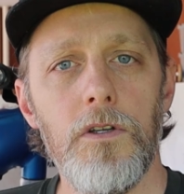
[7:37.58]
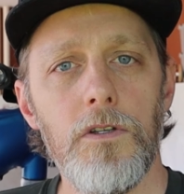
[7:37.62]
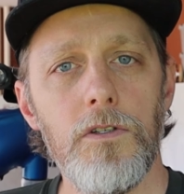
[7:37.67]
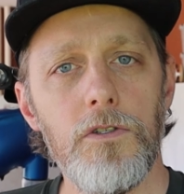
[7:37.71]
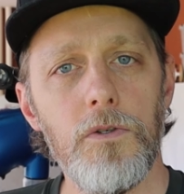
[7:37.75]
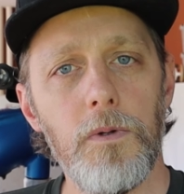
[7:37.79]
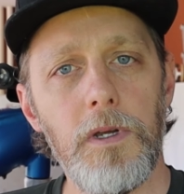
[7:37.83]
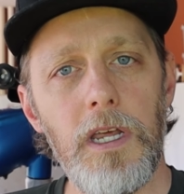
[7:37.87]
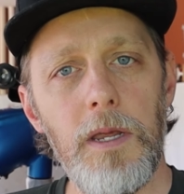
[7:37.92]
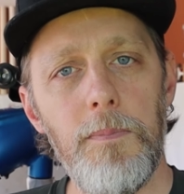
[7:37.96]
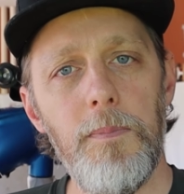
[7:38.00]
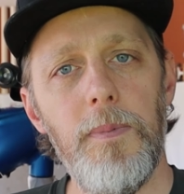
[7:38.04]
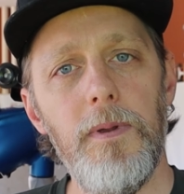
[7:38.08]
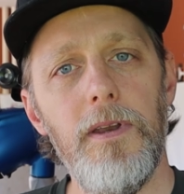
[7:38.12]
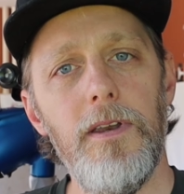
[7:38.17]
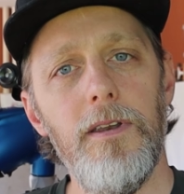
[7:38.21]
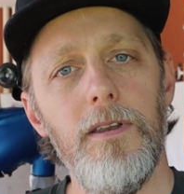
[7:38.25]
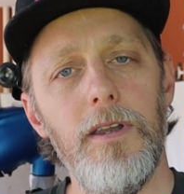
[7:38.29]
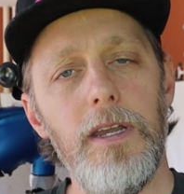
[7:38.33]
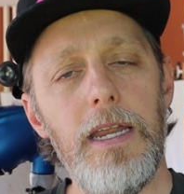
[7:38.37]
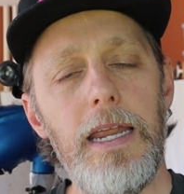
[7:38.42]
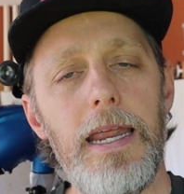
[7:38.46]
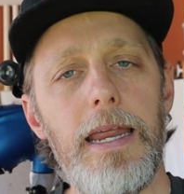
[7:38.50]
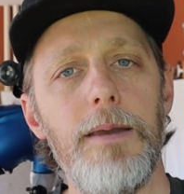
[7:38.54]
So
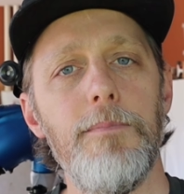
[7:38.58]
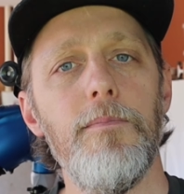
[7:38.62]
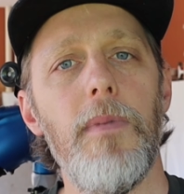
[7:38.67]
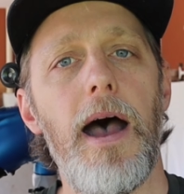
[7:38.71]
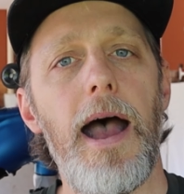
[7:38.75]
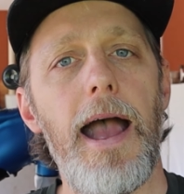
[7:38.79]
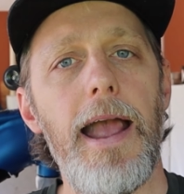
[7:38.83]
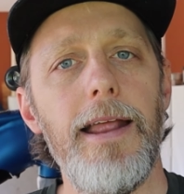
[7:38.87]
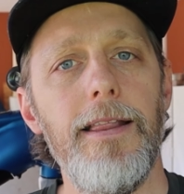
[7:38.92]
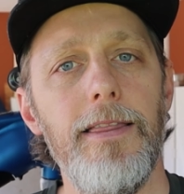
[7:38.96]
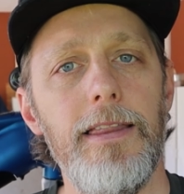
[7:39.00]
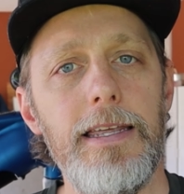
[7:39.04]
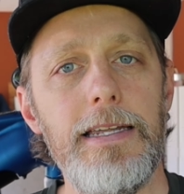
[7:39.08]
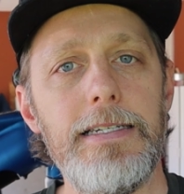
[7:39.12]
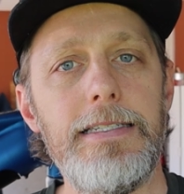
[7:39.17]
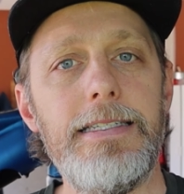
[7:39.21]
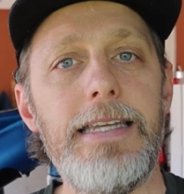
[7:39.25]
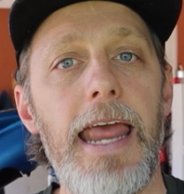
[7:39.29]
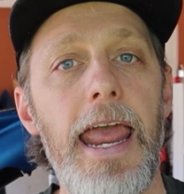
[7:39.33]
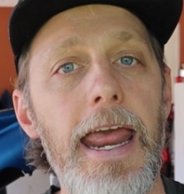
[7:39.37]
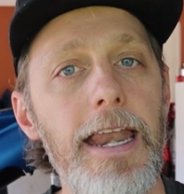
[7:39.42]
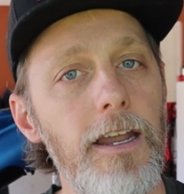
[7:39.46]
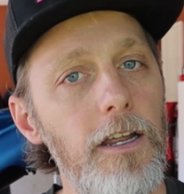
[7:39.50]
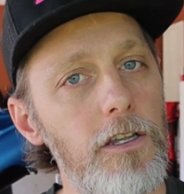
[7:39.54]
keeping in mind the
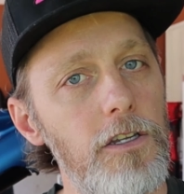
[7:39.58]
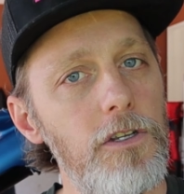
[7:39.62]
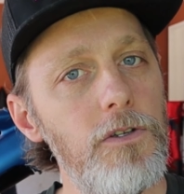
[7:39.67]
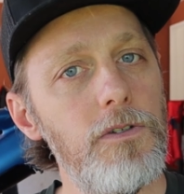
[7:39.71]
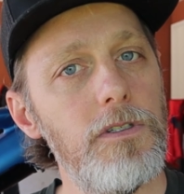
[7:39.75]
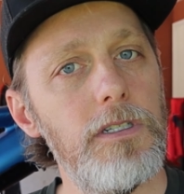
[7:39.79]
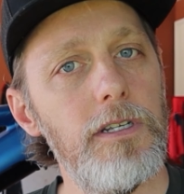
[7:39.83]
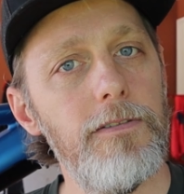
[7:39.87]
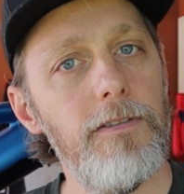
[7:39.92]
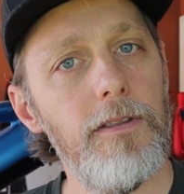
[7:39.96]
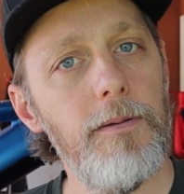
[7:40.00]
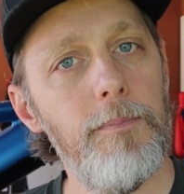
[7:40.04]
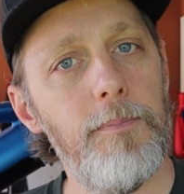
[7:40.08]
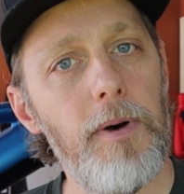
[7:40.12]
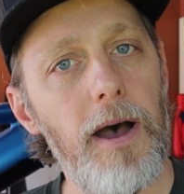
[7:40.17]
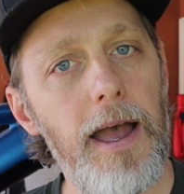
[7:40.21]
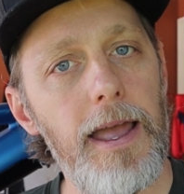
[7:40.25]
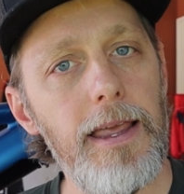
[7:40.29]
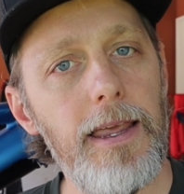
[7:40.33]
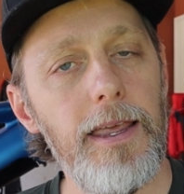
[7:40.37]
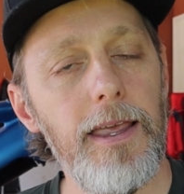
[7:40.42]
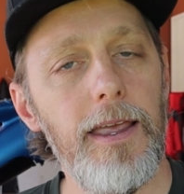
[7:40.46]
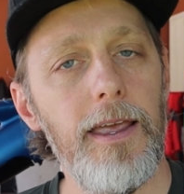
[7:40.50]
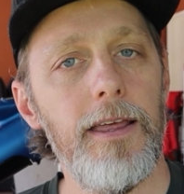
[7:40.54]
intended use of the
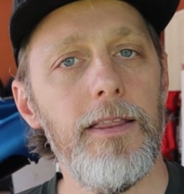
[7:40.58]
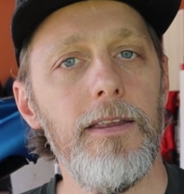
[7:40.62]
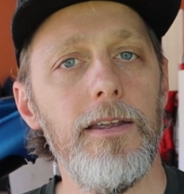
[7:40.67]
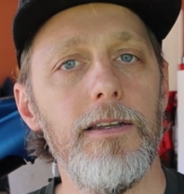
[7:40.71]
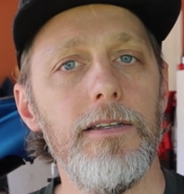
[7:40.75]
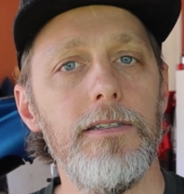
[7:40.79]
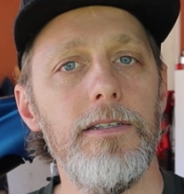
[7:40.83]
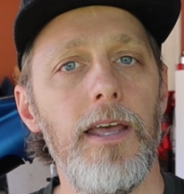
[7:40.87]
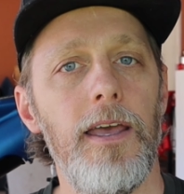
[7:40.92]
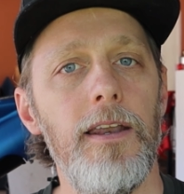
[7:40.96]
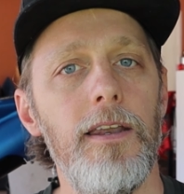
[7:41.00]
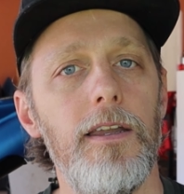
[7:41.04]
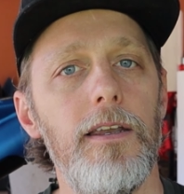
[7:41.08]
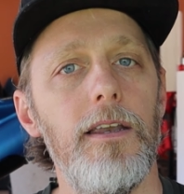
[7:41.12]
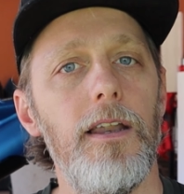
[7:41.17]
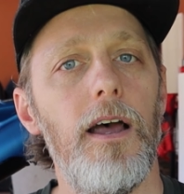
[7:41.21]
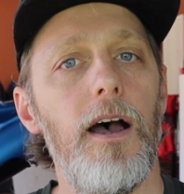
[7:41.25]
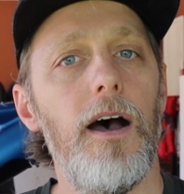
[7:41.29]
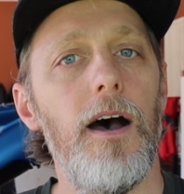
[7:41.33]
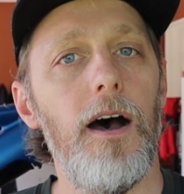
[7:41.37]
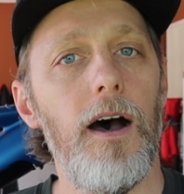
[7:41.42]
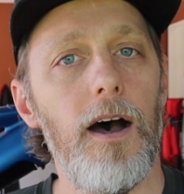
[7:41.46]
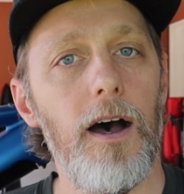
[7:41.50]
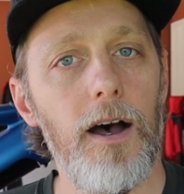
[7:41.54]
bike and the intended
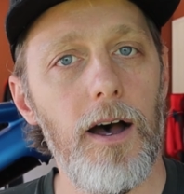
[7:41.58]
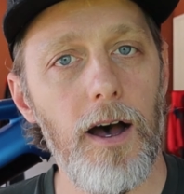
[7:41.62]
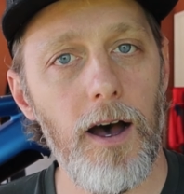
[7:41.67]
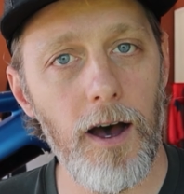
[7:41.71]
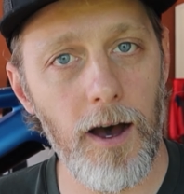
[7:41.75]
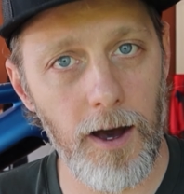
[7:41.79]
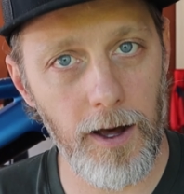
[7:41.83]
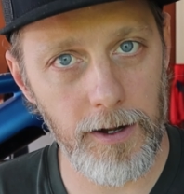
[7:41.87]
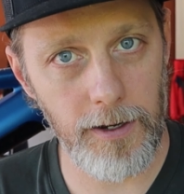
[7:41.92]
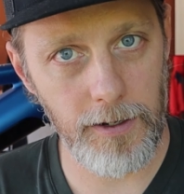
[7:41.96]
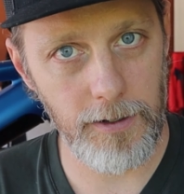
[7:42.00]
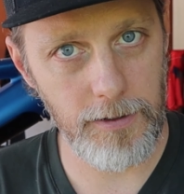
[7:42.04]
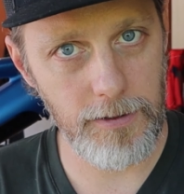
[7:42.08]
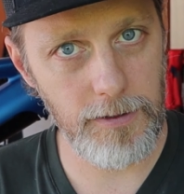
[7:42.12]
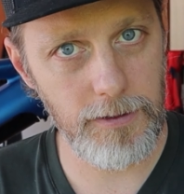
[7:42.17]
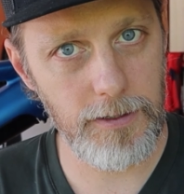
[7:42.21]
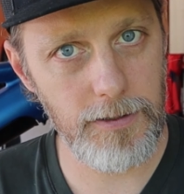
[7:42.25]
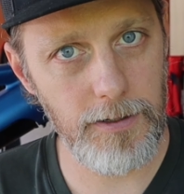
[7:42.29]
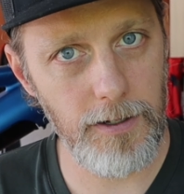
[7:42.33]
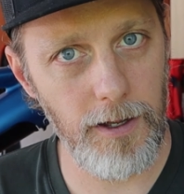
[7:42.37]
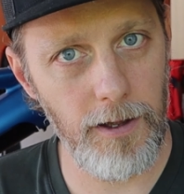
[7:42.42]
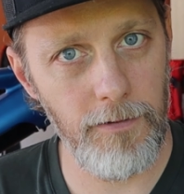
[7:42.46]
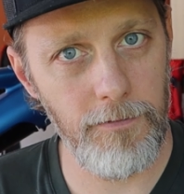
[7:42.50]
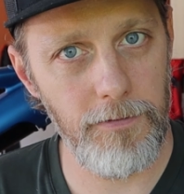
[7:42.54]

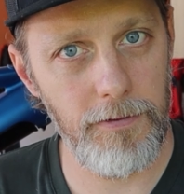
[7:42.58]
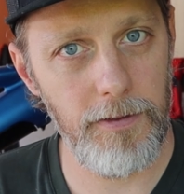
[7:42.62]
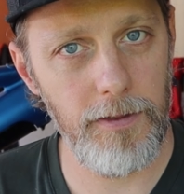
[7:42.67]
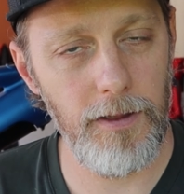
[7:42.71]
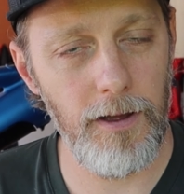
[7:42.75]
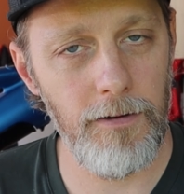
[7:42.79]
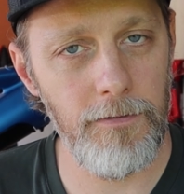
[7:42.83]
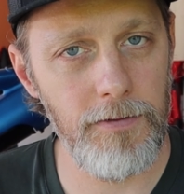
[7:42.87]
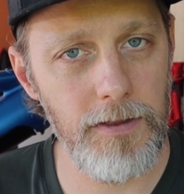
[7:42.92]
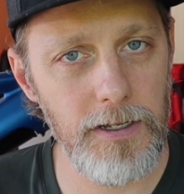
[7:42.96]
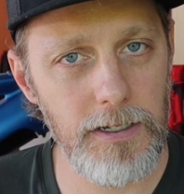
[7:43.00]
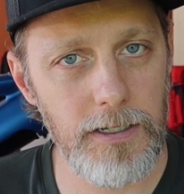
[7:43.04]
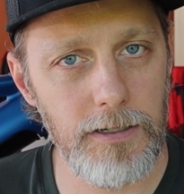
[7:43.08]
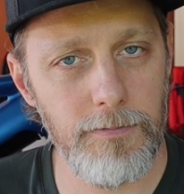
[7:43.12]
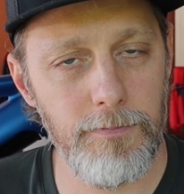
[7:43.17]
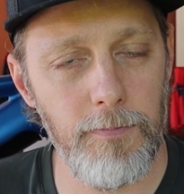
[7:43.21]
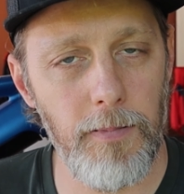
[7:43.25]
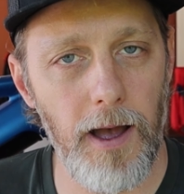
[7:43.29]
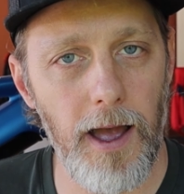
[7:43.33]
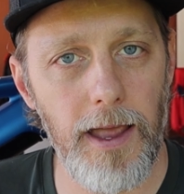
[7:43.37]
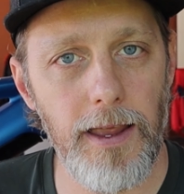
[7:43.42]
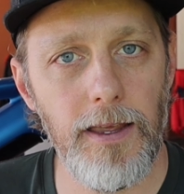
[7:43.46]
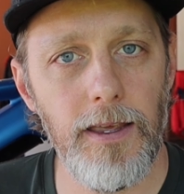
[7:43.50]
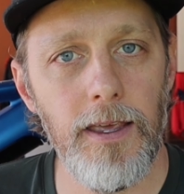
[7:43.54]
audience of this
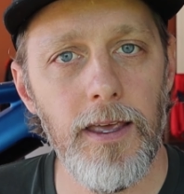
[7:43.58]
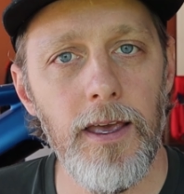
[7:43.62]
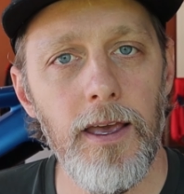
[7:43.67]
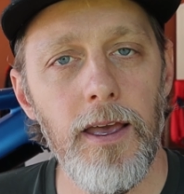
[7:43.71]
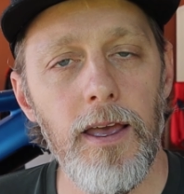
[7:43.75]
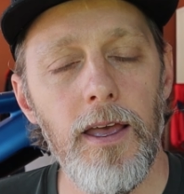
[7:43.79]
bike,